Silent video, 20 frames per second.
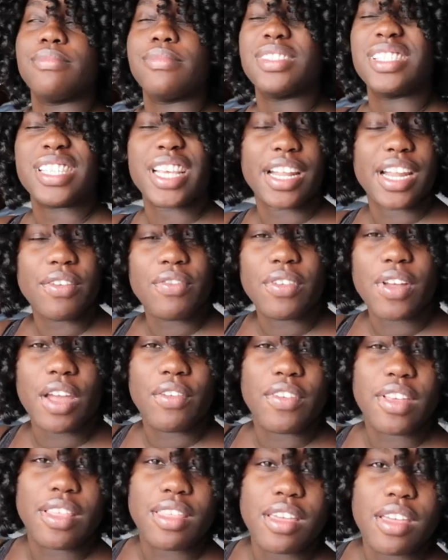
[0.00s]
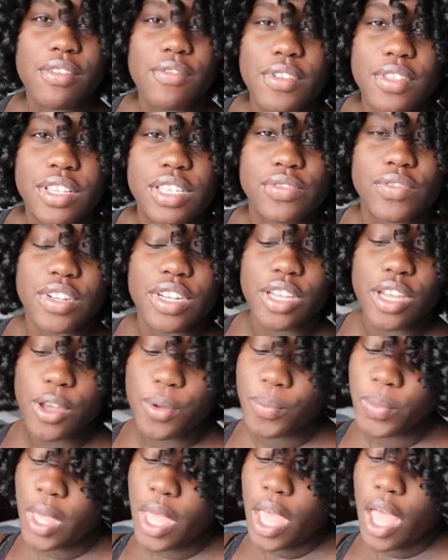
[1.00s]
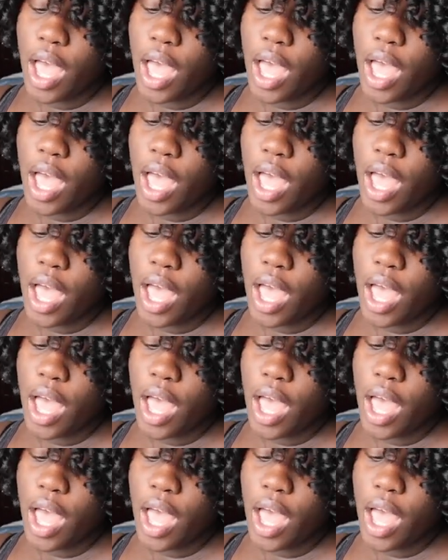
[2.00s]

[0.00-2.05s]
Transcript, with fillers: said everything for this video.